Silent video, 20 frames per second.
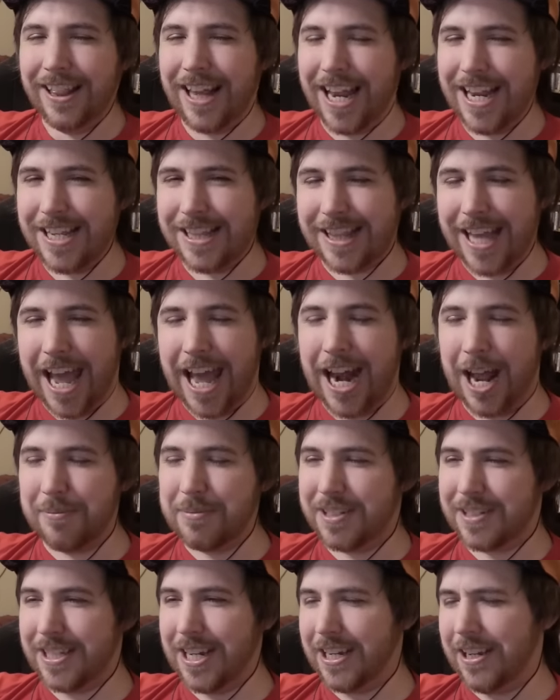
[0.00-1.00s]
of like that.
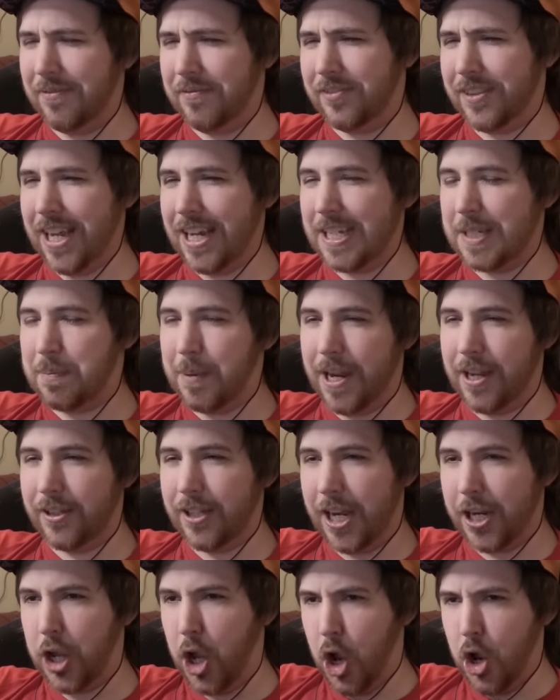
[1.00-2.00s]
I'm sick of things being
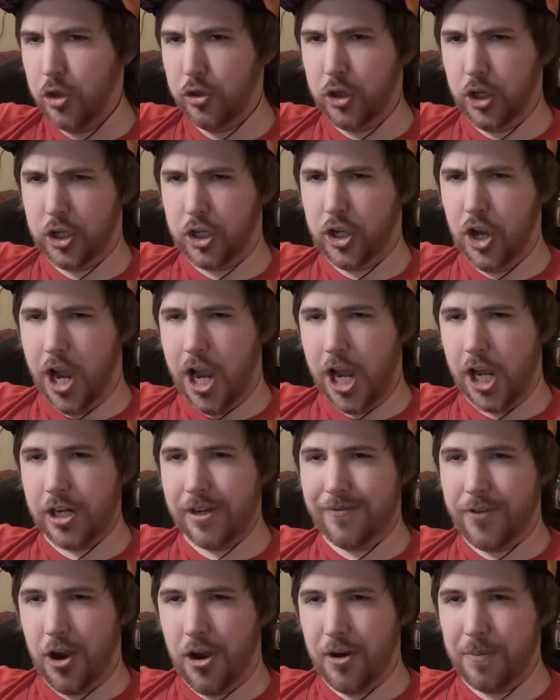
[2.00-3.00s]
like the god
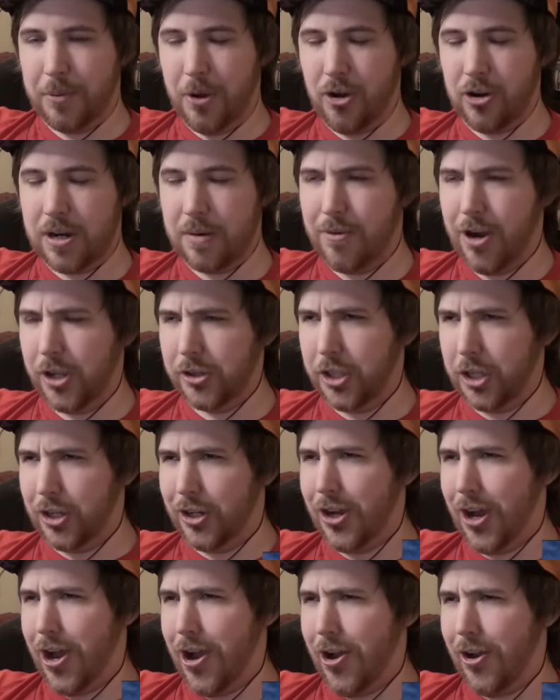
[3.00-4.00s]
of all Pokemon, the
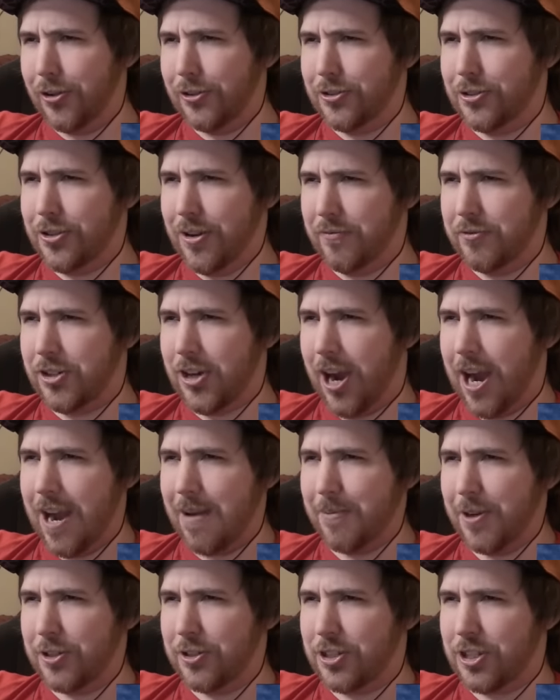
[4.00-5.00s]
gods of
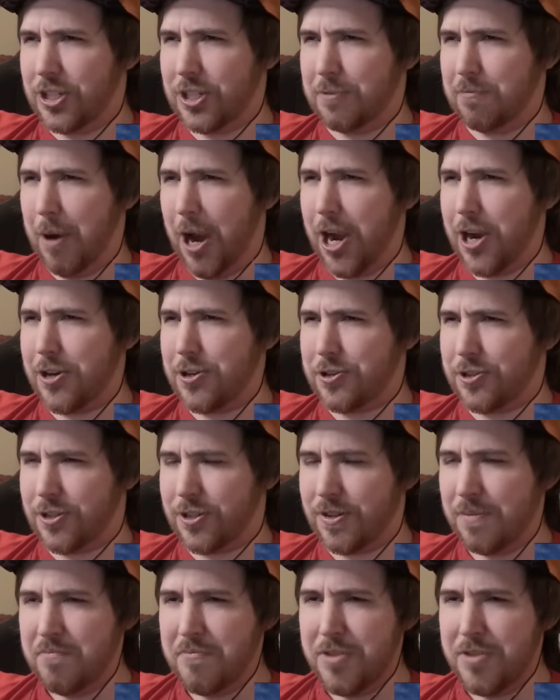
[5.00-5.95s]
time and space,